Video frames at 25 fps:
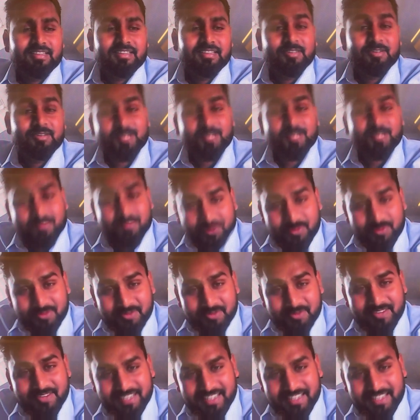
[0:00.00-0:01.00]
your
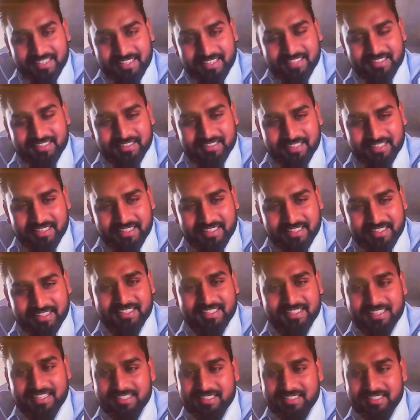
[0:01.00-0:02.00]
spoon feeding
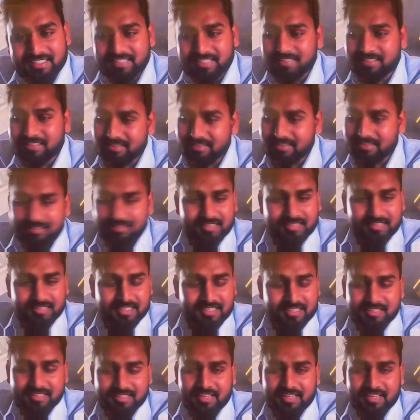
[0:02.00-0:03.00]
things as
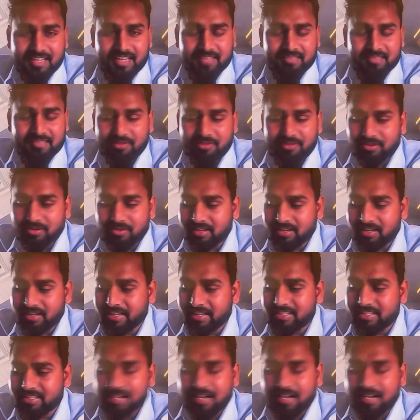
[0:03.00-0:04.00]
just like, for
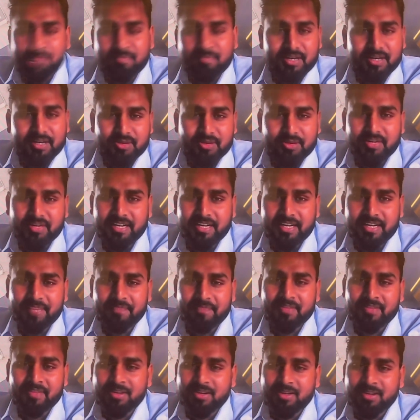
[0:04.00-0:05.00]
example,
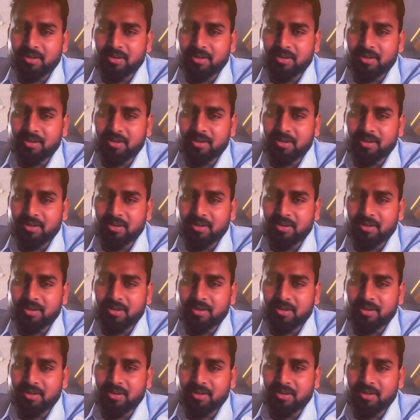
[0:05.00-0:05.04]
today